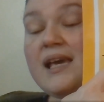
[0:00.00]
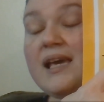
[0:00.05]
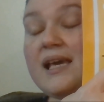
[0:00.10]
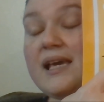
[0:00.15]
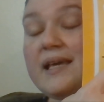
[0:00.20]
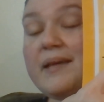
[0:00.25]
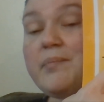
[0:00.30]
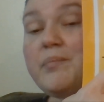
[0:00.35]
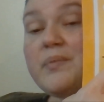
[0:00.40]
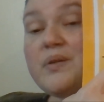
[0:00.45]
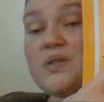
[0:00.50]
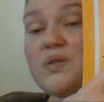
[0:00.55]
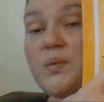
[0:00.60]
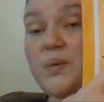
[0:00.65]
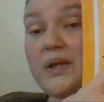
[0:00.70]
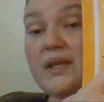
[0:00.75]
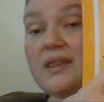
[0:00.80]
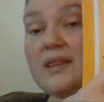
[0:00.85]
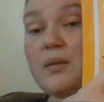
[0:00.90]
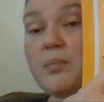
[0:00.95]
in
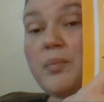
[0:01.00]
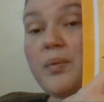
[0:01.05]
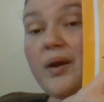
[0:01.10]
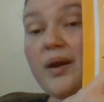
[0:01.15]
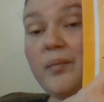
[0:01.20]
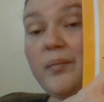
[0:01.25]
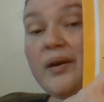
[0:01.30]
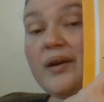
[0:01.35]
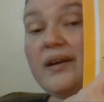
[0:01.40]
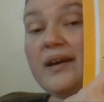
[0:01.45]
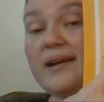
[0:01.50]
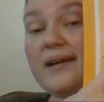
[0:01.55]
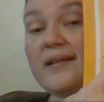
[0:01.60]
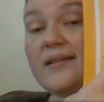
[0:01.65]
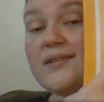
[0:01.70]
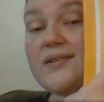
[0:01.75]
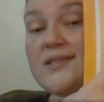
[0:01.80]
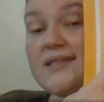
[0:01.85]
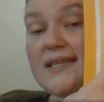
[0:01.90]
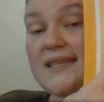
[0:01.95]
between the primary
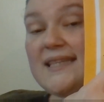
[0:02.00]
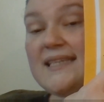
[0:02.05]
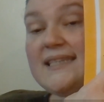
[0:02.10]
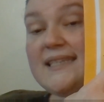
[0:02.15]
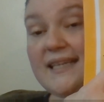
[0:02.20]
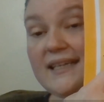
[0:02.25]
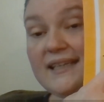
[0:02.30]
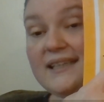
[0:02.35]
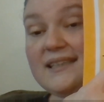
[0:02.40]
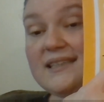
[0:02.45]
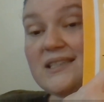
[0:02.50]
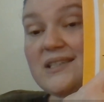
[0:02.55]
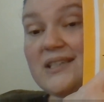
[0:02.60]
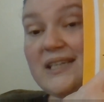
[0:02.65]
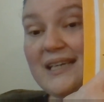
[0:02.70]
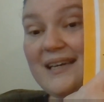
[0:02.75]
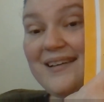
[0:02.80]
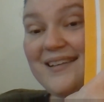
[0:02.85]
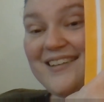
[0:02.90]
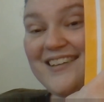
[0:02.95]
colors and the secondary
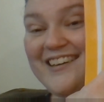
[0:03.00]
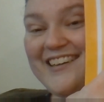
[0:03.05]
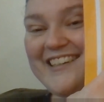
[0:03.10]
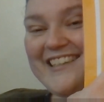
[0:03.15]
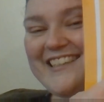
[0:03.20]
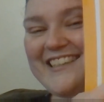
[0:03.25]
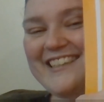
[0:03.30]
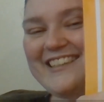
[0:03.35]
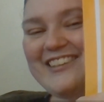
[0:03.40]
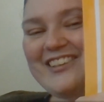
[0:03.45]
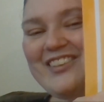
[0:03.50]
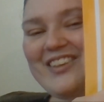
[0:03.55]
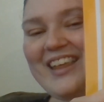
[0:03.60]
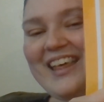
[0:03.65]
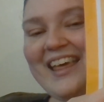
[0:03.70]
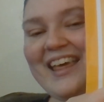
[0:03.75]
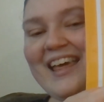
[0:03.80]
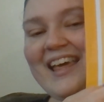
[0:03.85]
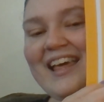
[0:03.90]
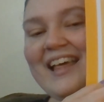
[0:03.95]
colors.
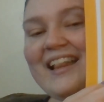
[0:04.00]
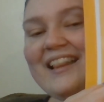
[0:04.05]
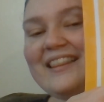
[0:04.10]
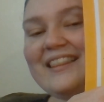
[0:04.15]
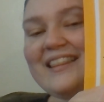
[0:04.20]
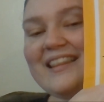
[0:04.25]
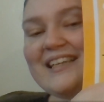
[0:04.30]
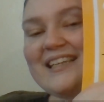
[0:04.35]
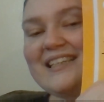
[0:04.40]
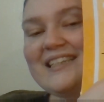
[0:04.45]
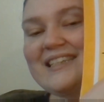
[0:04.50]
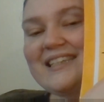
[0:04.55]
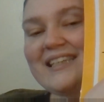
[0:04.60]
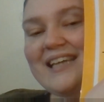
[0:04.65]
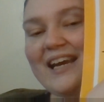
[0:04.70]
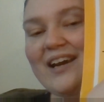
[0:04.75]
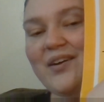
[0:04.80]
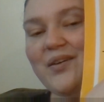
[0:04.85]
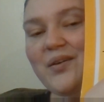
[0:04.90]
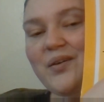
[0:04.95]
This
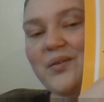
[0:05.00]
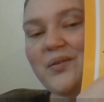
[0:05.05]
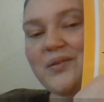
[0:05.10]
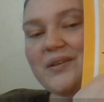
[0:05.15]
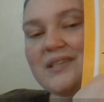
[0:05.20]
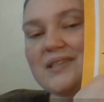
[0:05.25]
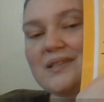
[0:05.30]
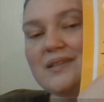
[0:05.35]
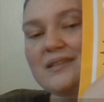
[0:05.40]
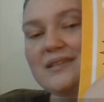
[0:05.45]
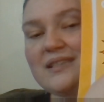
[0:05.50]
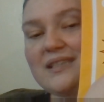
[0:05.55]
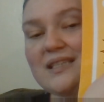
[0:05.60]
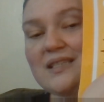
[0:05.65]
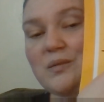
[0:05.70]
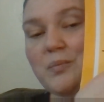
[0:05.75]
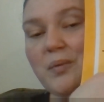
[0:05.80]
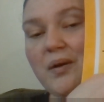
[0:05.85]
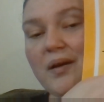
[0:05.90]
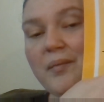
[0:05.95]
arrow says
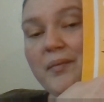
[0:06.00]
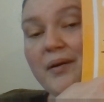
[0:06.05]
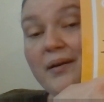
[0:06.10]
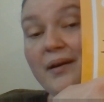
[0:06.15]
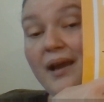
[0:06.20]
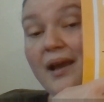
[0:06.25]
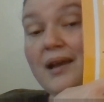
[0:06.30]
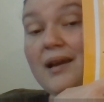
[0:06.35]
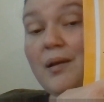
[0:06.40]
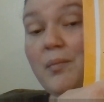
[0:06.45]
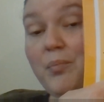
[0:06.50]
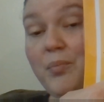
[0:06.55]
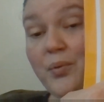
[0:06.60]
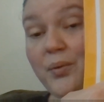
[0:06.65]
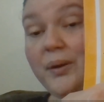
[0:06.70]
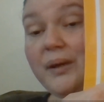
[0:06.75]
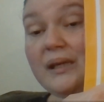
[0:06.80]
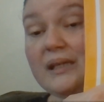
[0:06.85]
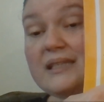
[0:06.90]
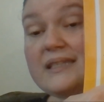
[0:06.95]
primary, and it
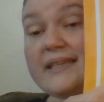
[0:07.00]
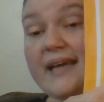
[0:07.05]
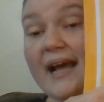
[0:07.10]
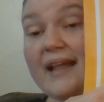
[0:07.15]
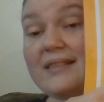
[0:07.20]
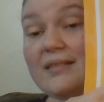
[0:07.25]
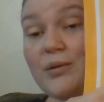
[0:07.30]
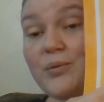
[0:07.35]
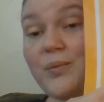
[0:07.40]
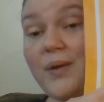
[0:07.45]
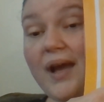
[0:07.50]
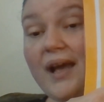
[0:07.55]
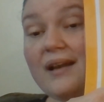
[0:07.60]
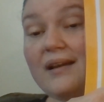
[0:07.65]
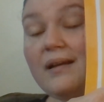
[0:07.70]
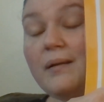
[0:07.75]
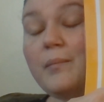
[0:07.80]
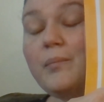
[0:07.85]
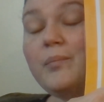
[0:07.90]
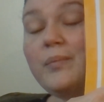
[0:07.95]
points at the red
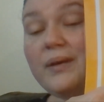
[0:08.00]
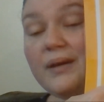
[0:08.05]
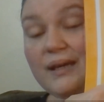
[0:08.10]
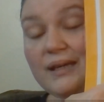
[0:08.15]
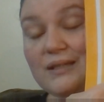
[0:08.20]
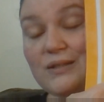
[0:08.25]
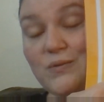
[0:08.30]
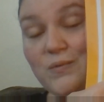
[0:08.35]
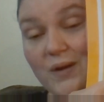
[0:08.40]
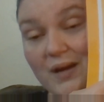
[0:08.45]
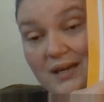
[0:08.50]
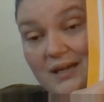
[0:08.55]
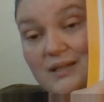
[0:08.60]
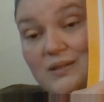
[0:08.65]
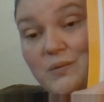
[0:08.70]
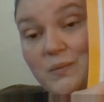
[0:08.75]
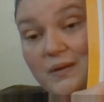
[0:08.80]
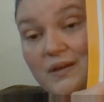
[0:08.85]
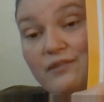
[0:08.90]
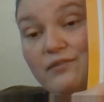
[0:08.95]
because red
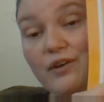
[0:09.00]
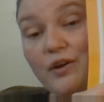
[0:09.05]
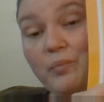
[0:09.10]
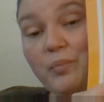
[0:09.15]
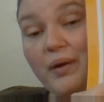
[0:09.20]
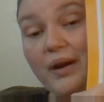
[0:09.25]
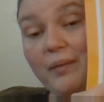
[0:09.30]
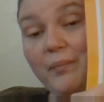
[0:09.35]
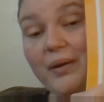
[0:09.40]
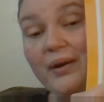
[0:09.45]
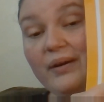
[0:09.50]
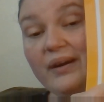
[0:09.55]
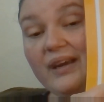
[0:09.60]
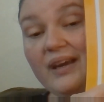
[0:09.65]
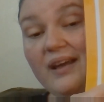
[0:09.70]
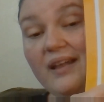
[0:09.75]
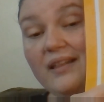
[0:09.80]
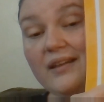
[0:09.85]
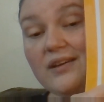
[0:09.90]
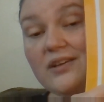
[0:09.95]
is one of our primary
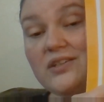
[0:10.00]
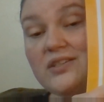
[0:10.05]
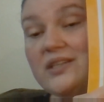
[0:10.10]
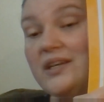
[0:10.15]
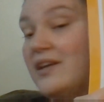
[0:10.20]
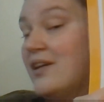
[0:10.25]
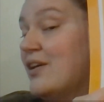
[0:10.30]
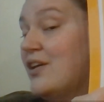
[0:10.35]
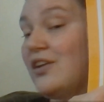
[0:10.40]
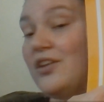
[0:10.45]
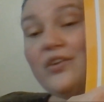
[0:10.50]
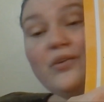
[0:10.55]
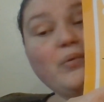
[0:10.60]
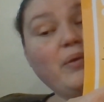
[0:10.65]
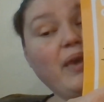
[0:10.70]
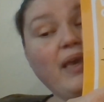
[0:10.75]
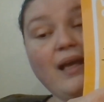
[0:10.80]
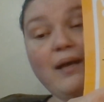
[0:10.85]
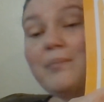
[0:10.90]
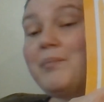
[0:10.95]
colors. You
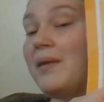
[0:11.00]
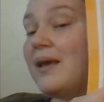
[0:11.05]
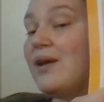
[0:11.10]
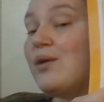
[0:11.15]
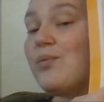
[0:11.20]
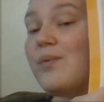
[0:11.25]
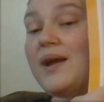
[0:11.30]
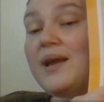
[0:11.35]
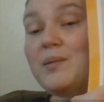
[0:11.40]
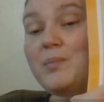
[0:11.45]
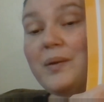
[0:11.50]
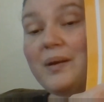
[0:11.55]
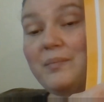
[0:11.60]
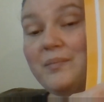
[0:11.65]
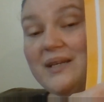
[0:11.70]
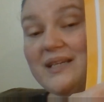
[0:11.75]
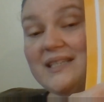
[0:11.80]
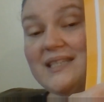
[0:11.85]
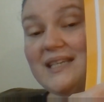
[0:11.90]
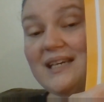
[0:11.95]
can't make red by
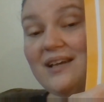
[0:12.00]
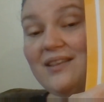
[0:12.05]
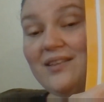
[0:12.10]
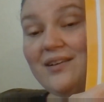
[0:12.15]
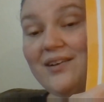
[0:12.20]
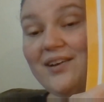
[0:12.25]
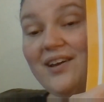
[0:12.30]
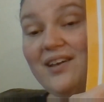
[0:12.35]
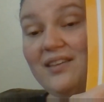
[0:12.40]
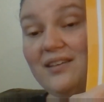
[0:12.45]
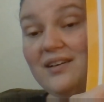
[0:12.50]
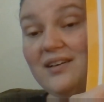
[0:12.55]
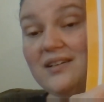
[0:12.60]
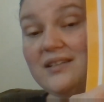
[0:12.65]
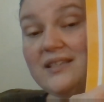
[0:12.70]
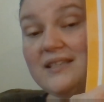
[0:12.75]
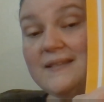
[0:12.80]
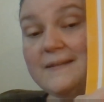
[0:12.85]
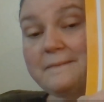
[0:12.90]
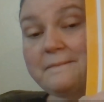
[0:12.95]
mixing other colors.